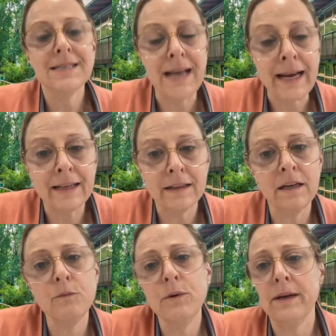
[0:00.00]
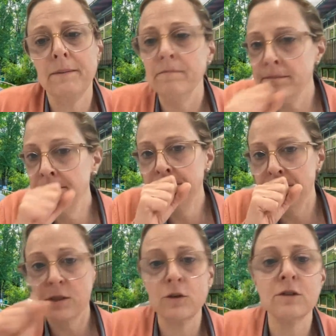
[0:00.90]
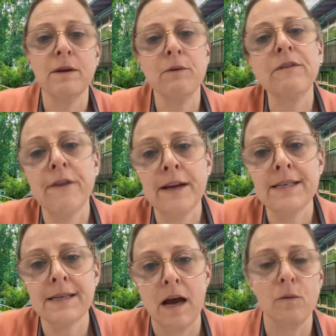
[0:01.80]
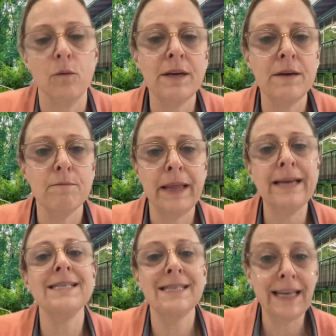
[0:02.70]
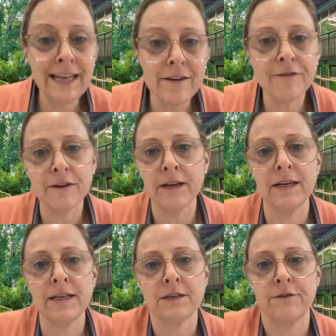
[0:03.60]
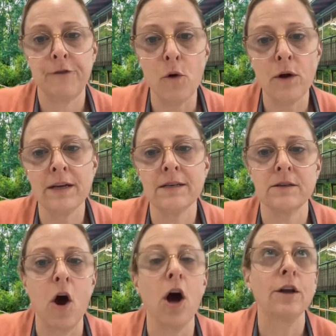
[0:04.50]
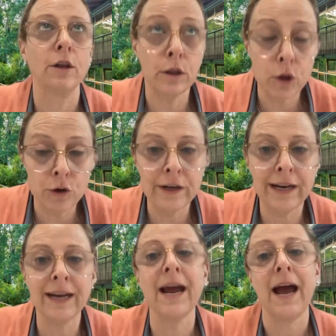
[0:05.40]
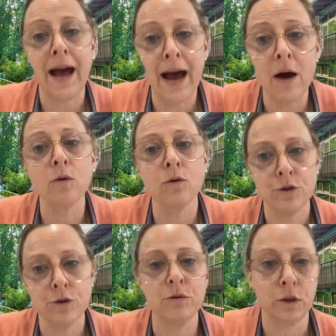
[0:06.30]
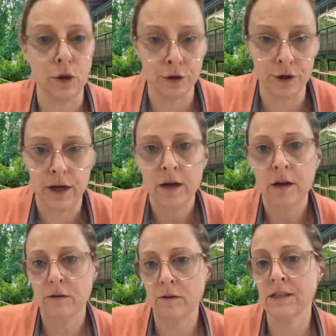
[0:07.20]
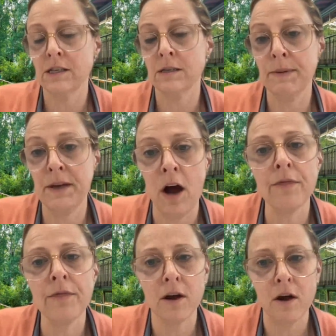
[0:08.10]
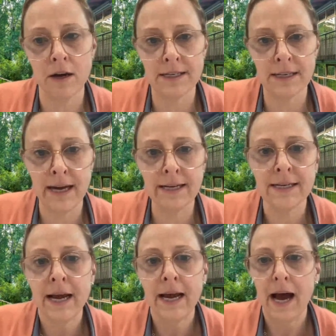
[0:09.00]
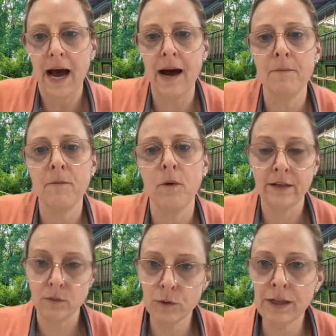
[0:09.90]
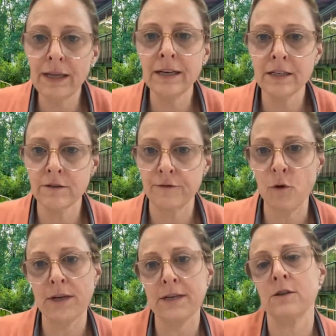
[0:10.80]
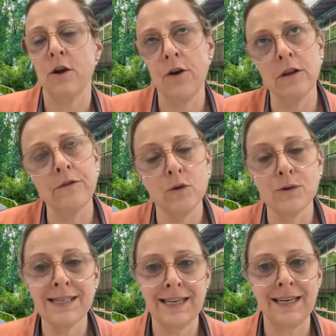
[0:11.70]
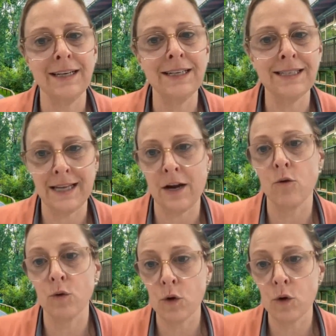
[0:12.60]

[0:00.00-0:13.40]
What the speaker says: Secondly, we place significant focus on learning how to learn. So this is beyond the content. It really is focused on all of those skills that